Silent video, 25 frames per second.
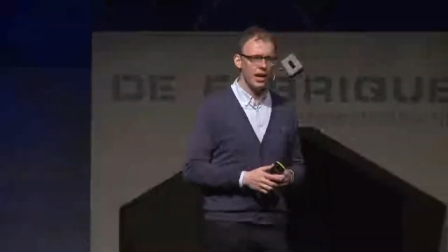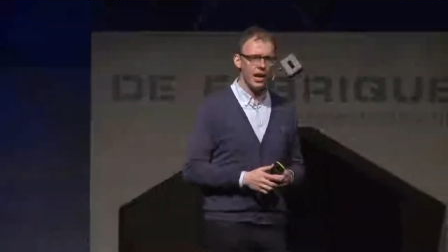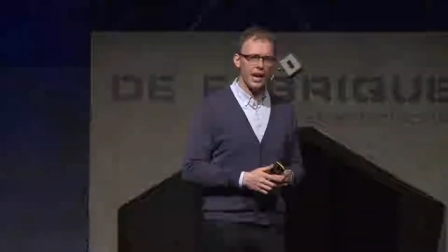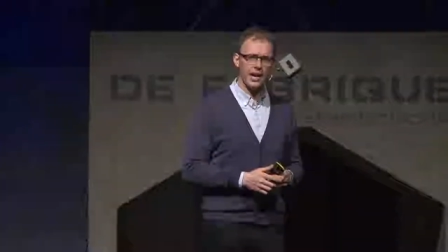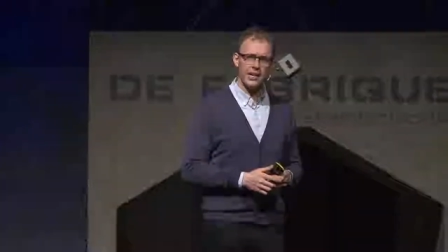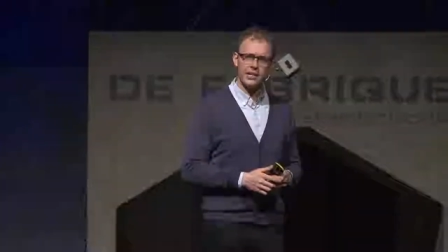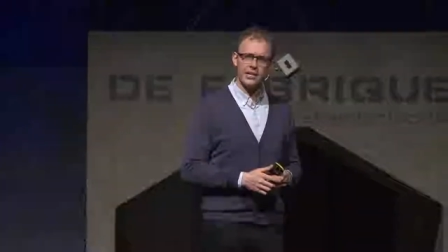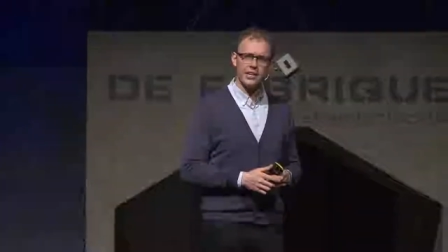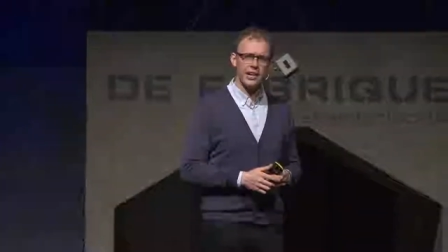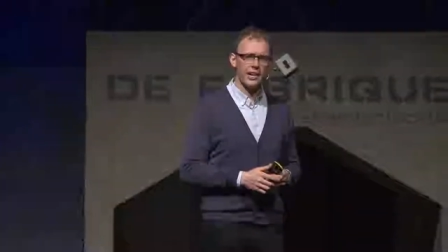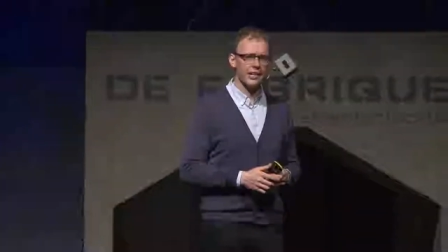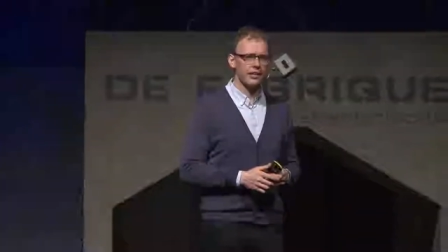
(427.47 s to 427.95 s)

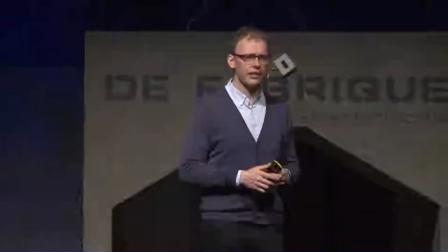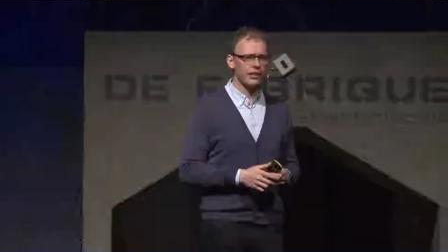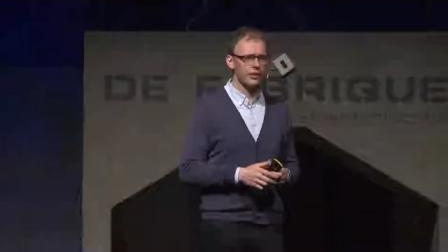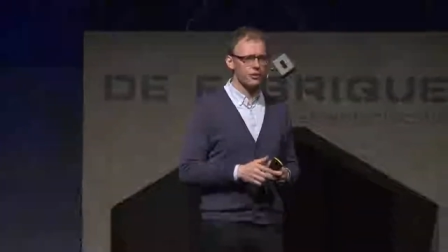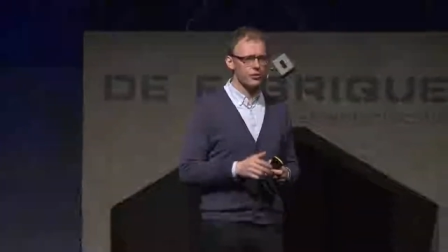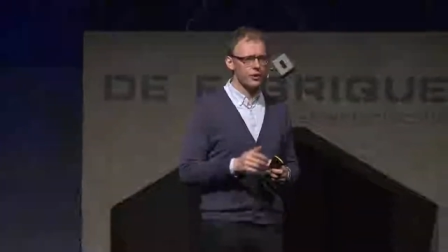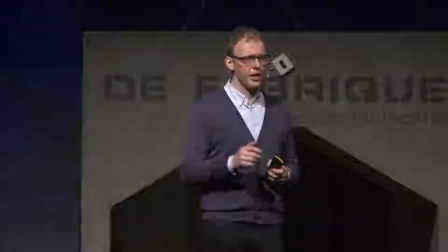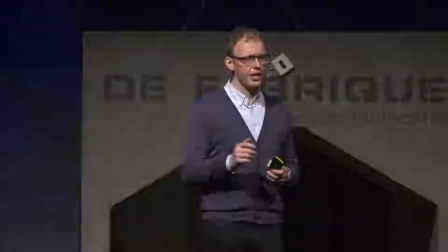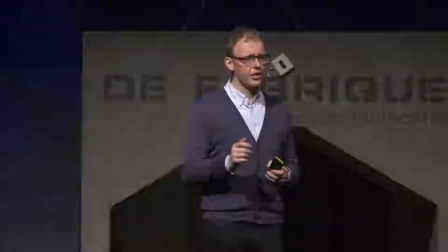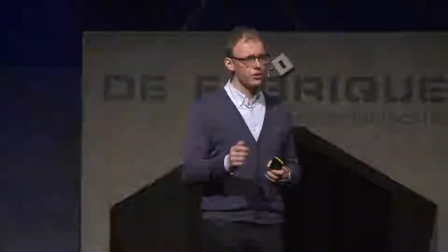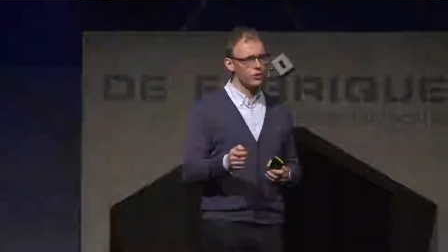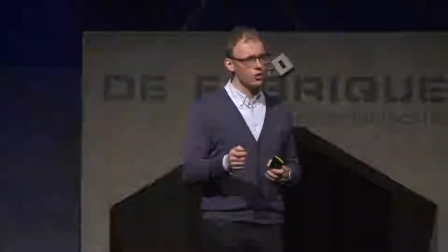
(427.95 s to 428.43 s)
And he had a
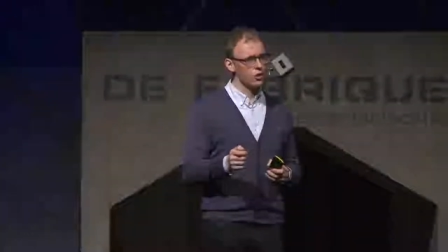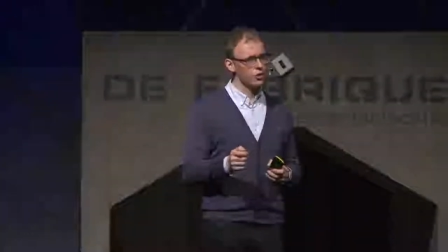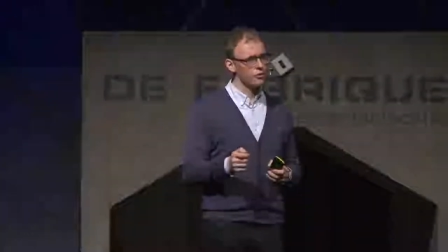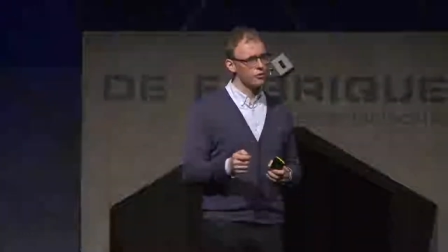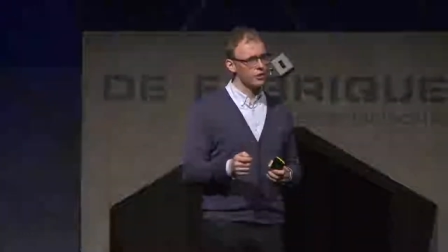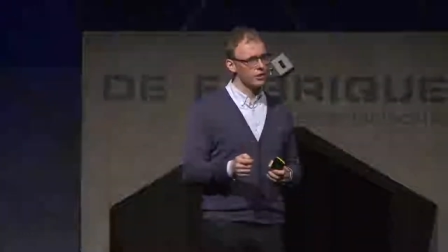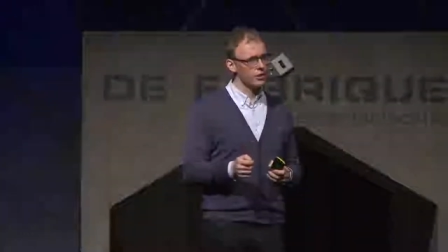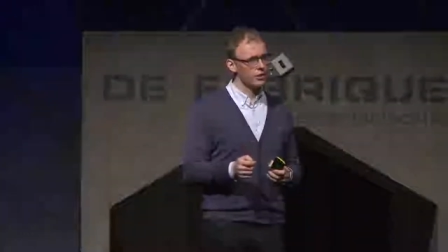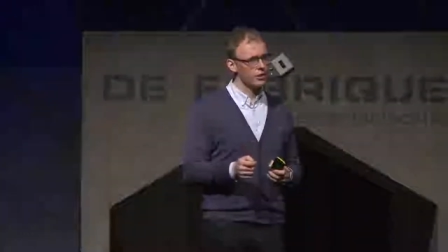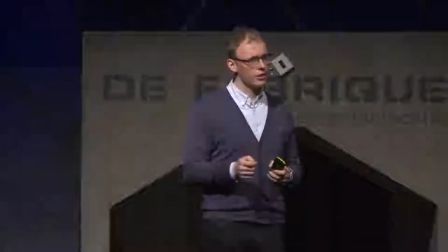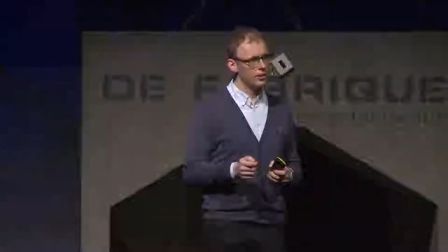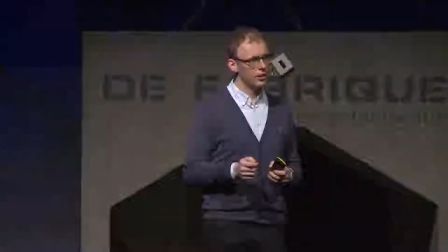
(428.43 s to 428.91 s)
great
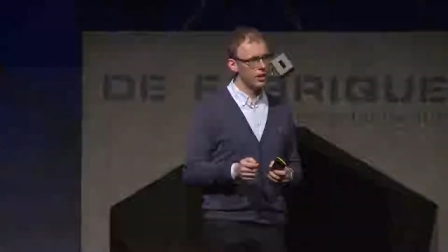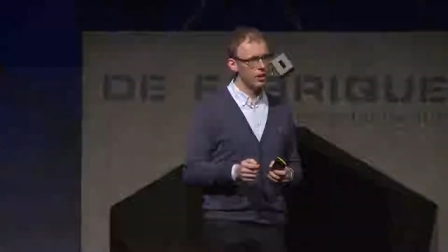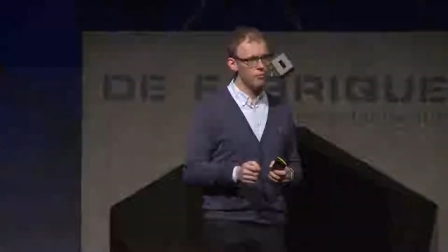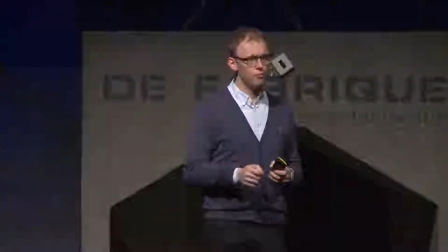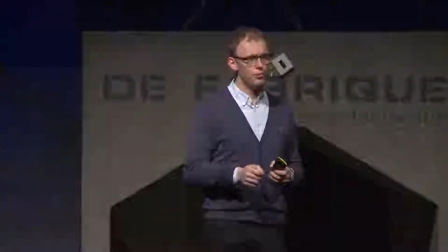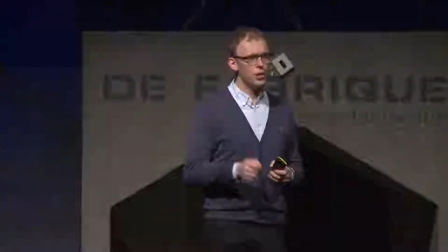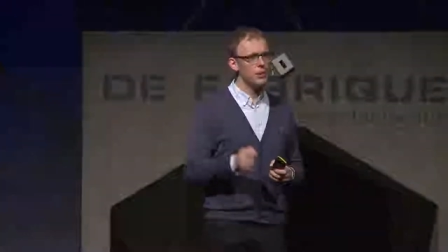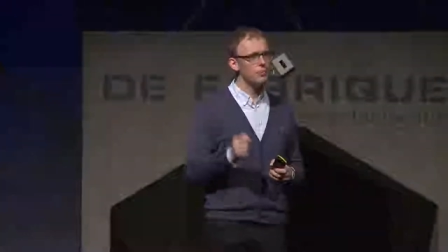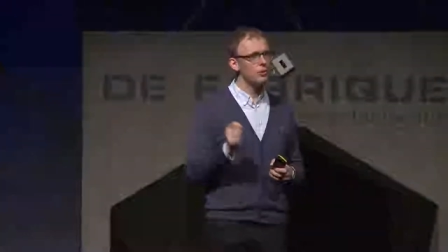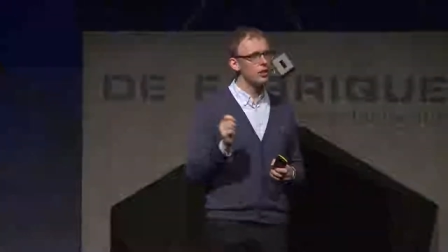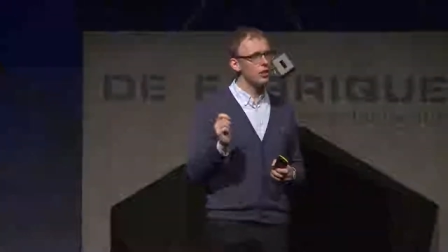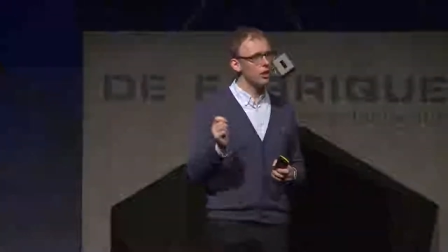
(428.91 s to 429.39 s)
service
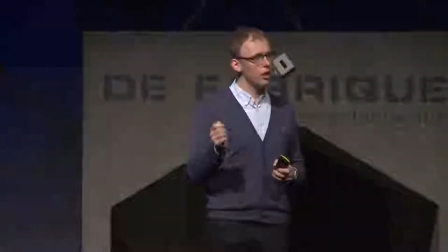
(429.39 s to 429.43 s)
and people